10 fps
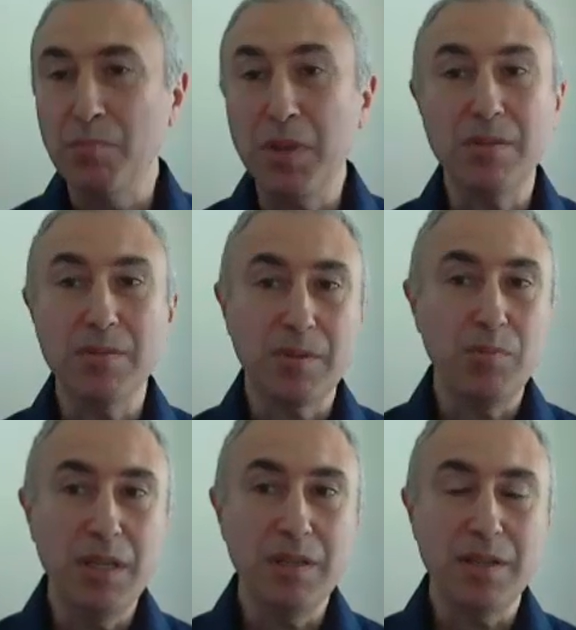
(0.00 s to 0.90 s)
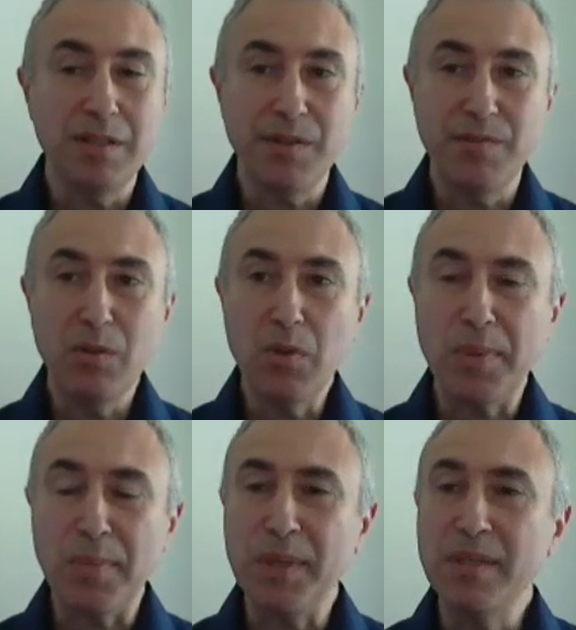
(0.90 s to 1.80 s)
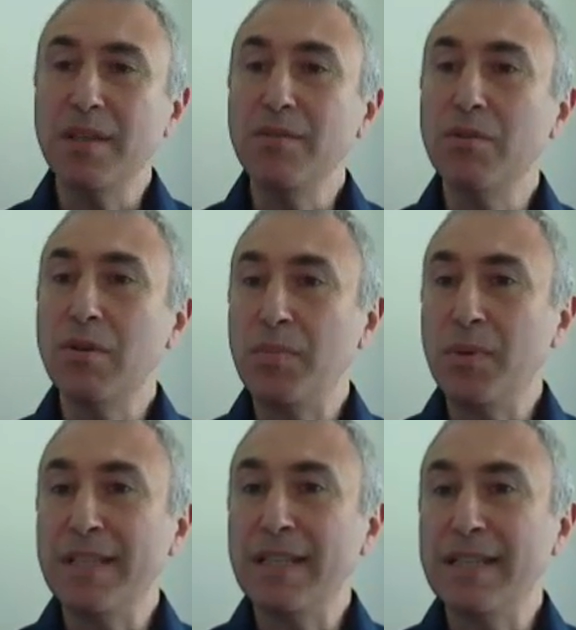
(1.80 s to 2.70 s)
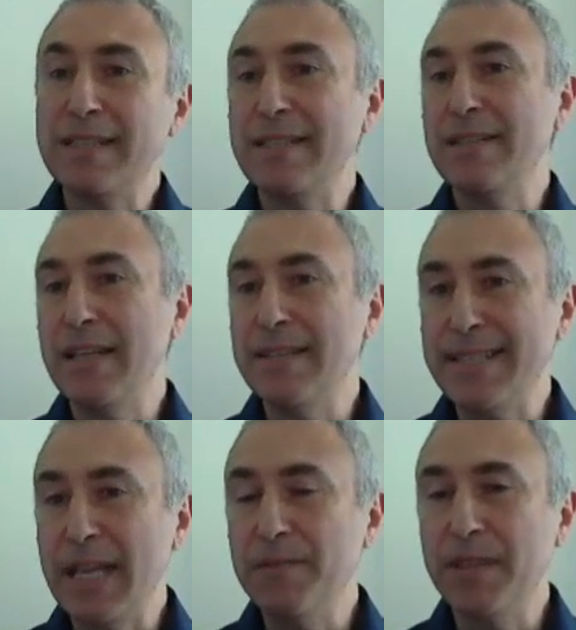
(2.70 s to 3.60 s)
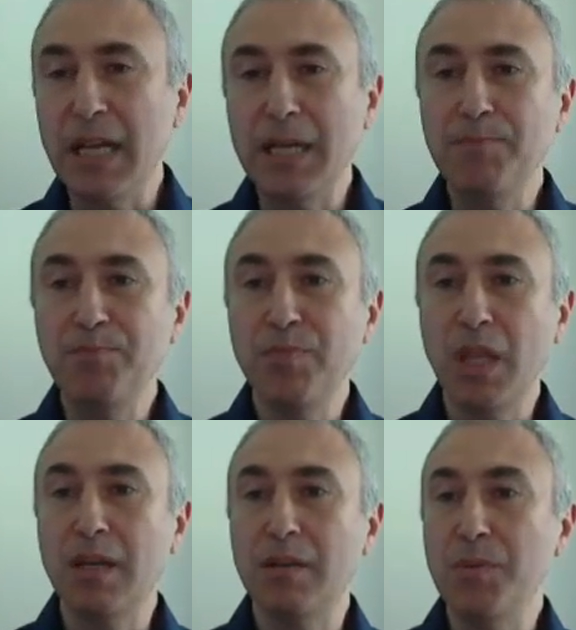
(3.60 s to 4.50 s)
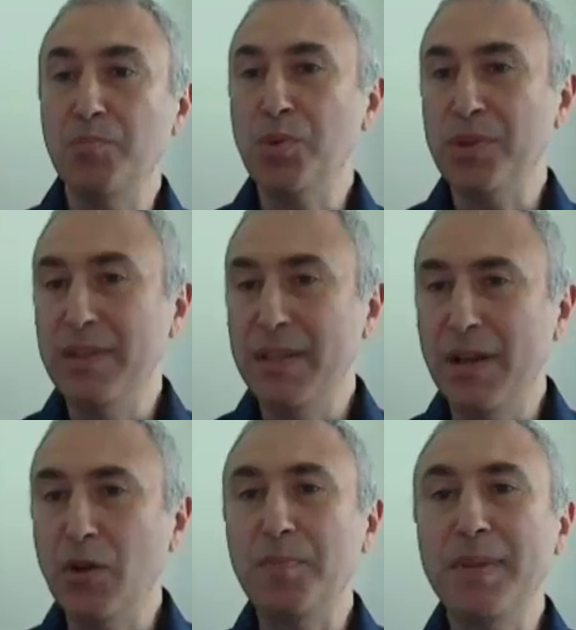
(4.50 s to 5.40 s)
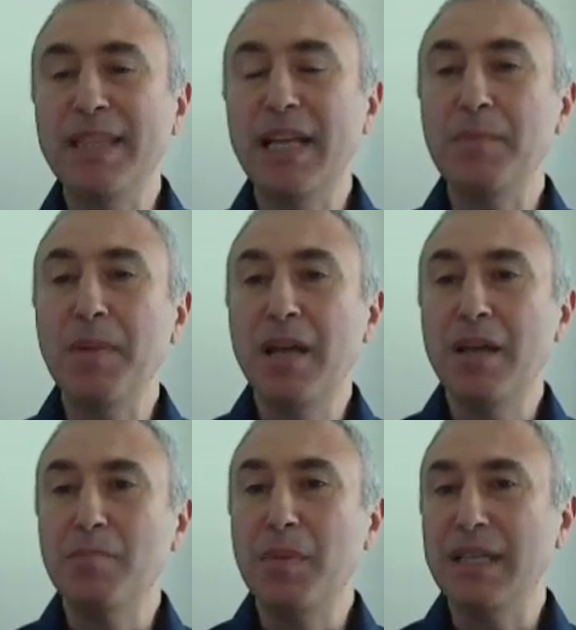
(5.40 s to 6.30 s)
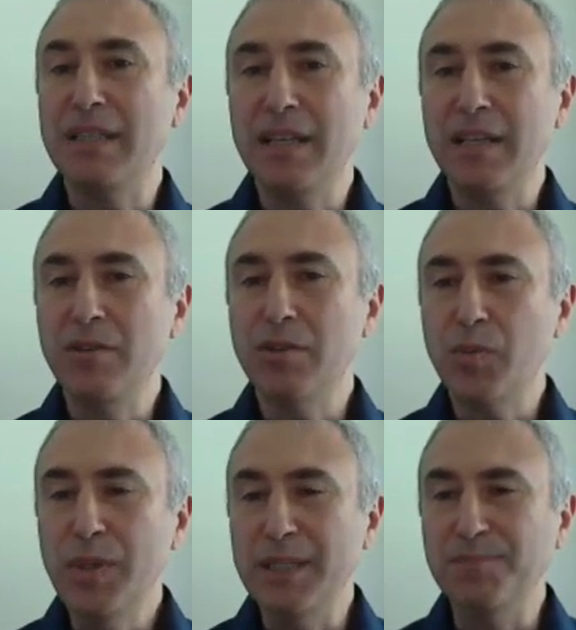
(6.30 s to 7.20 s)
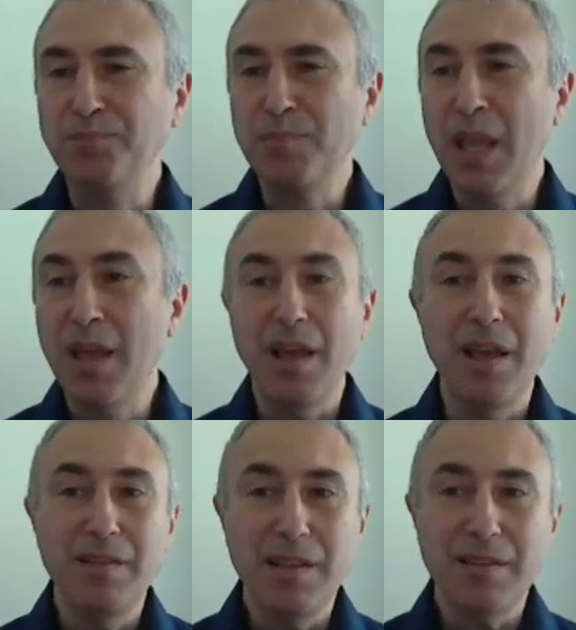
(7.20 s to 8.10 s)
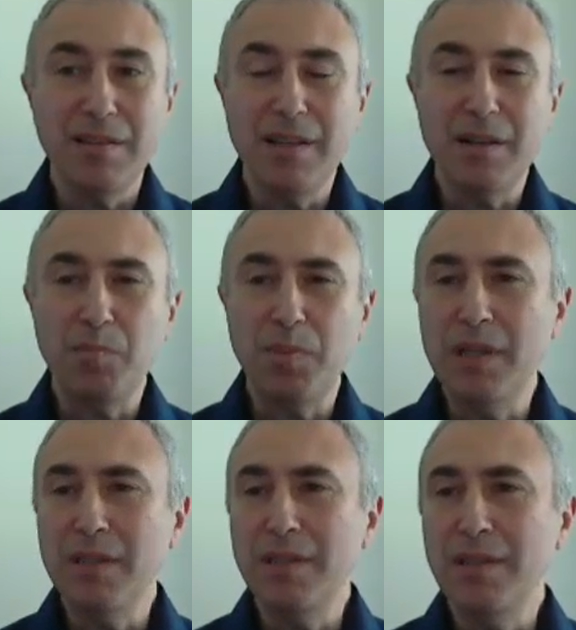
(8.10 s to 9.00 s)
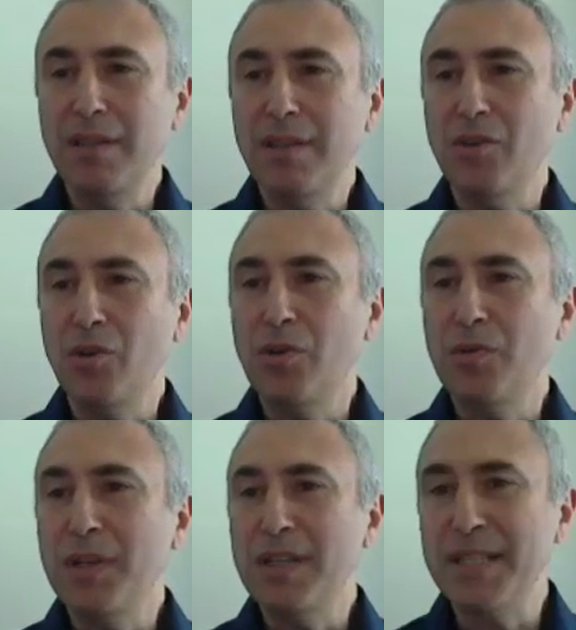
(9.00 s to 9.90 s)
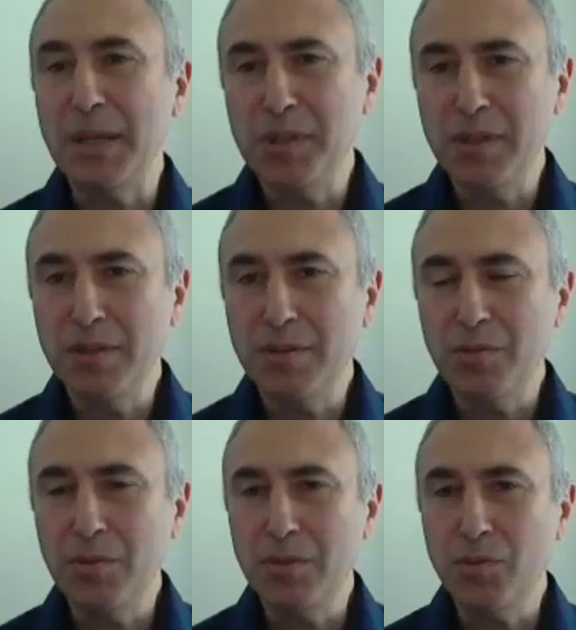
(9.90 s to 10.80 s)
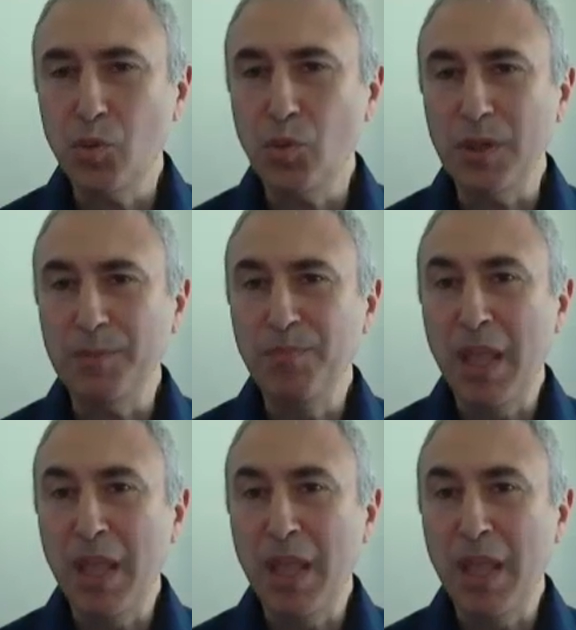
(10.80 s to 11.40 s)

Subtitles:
because queen is such a valuable piece and your opponent can save time, important development time, by attacking your queen. And yet there are plenty of exceptions to this rule.